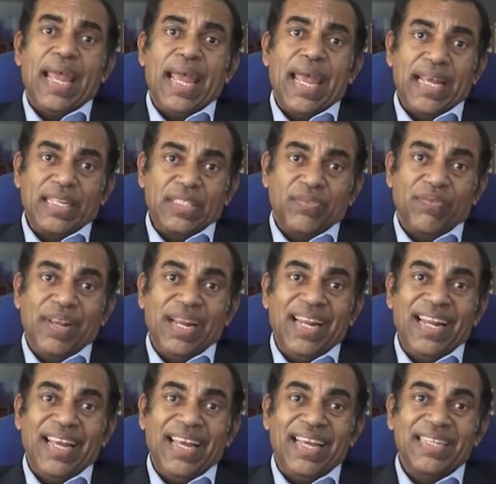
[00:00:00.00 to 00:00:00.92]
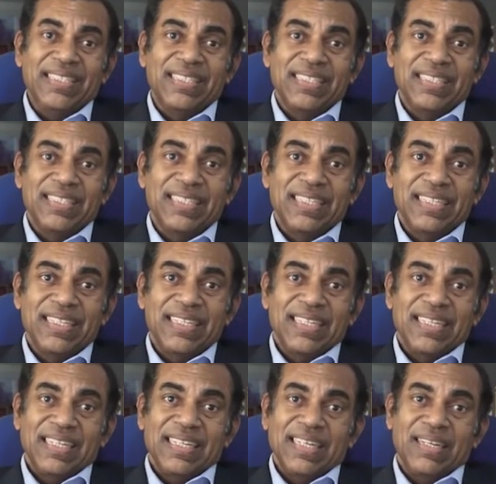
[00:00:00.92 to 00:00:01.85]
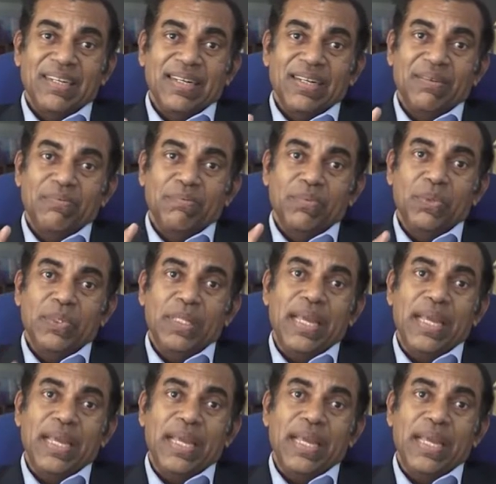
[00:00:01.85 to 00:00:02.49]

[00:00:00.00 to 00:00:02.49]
as well as more